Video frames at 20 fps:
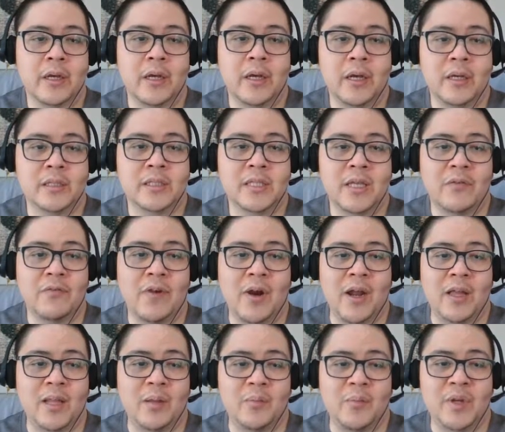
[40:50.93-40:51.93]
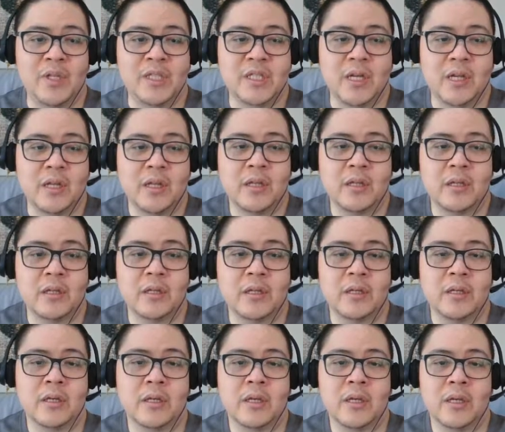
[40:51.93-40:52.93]
Sapphire, then Michelle.
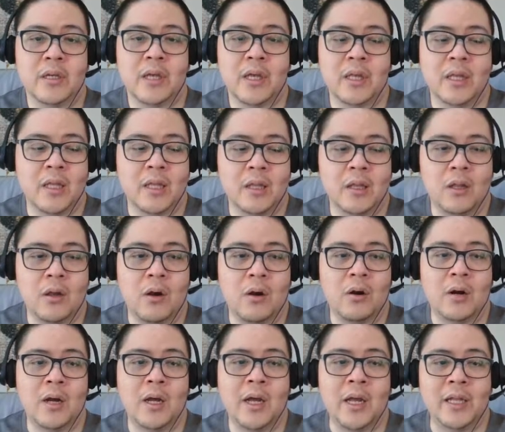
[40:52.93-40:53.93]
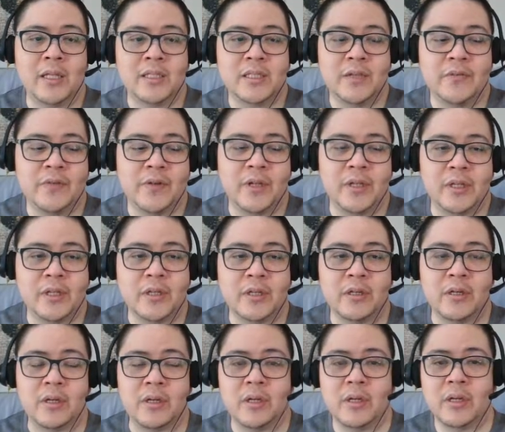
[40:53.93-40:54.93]
And then Laura and Tiffin
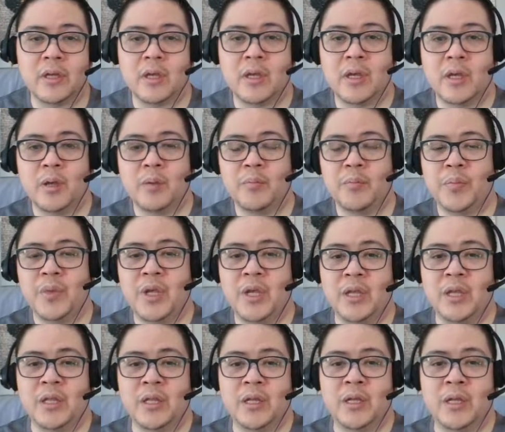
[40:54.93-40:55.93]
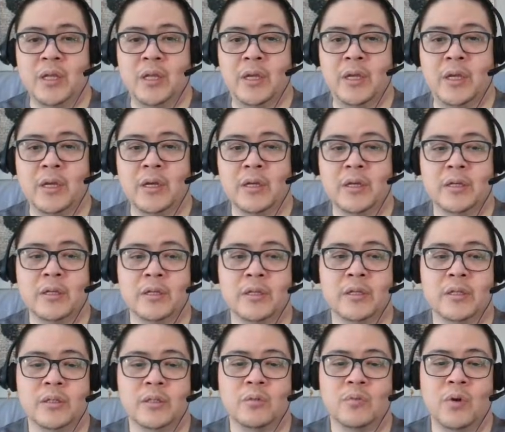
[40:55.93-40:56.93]
could be the
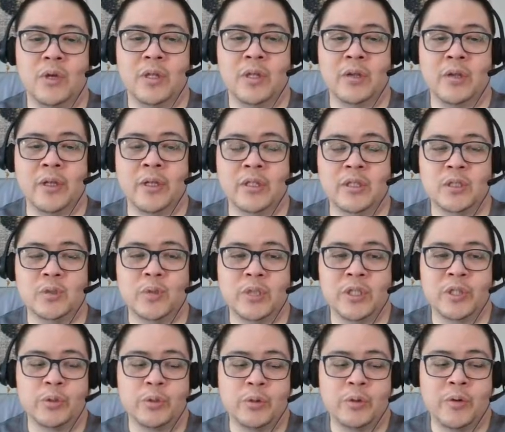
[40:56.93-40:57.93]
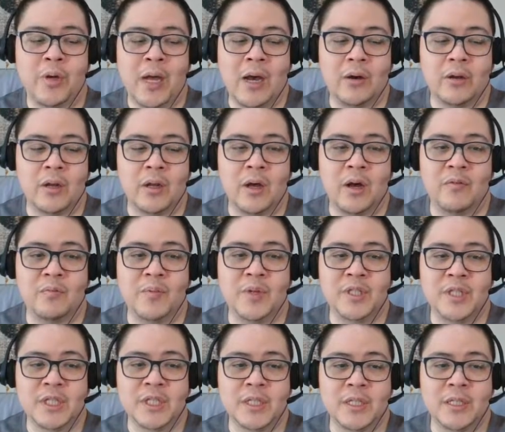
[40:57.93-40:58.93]
one who could switcheroo out of
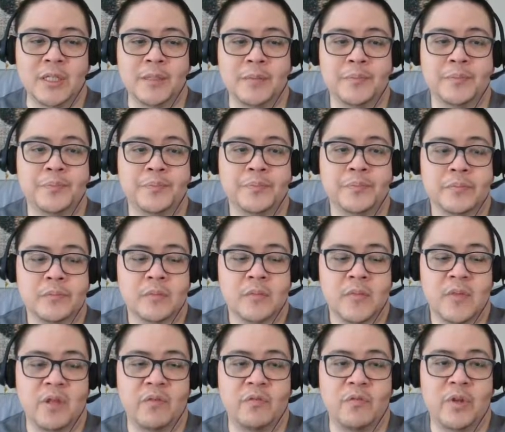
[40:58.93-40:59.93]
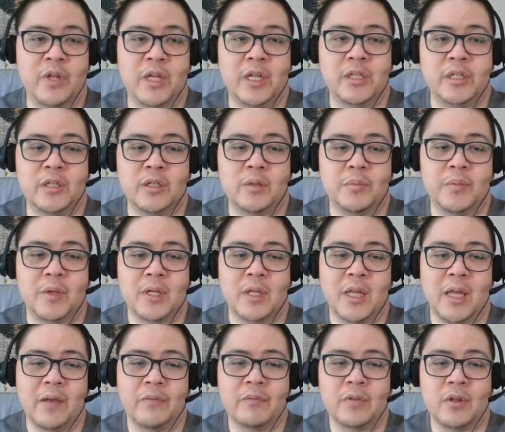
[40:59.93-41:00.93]
position if we need to.
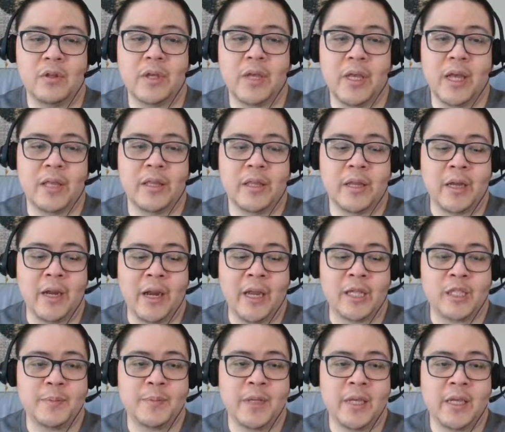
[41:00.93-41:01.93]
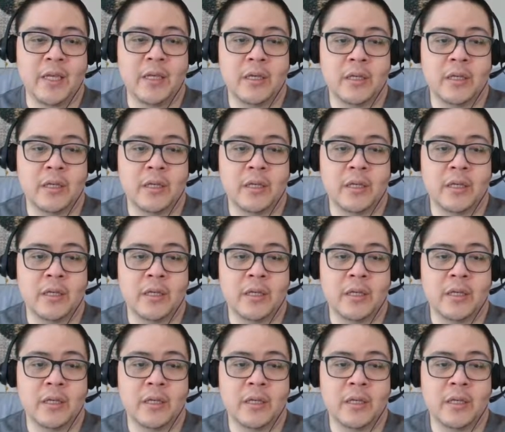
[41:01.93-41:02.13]
But looking at their HP,